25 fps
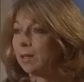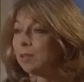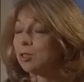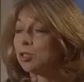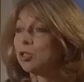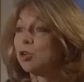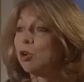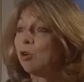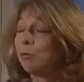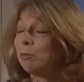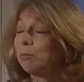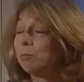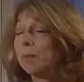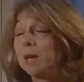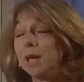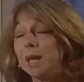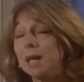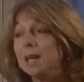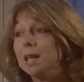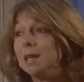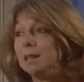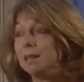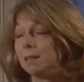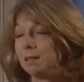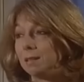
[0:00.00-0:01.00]
It's not
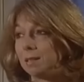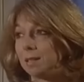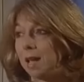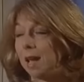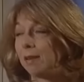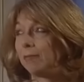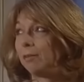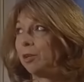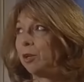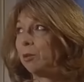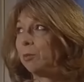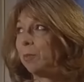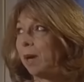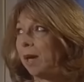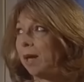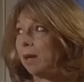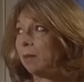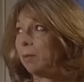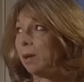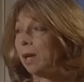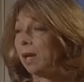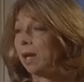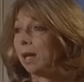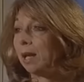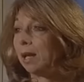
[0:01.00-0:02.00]
me that's having a
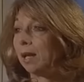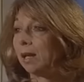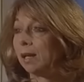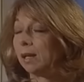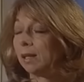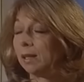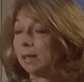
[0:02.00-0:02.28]
baby.